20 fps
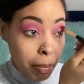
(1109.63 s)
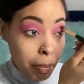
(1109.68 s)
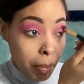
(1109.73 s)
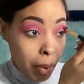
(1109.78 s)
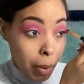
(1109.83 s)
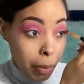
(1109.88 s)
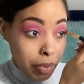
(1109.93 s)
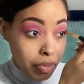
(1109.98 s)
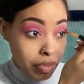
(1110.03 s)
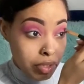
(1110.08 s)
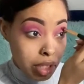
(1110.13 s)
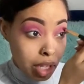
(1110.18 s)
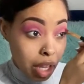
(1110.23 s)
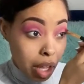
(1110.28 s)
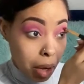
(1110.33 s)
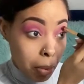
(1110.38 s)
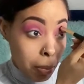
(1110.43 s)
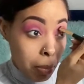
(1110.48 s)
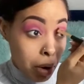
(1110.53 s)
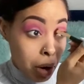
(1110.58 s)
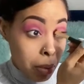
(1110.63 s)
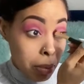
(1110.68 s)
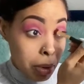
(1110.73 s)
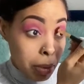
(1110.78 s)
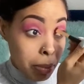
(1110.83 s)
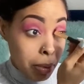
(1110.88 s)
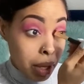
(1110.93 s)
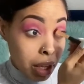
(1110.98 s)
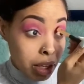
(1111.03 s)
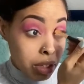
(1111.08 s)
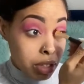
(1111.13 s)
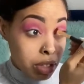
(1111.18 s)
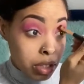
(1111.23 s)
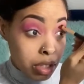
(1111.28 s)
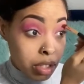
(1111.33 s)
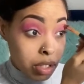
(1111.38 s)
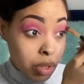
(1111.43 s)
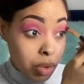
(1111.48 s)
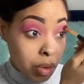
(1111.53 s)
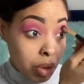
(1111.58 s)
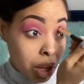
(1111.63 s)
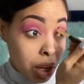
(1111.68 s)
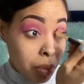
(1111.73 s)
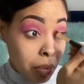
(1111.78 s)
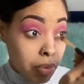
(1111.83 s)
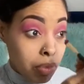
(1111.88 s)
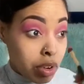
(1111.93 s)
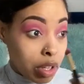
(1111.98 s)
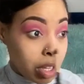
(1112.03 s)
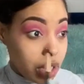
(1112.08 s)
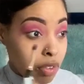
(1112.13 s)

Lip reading: I wouldn't say like a Barbie pink. It's just showing up really,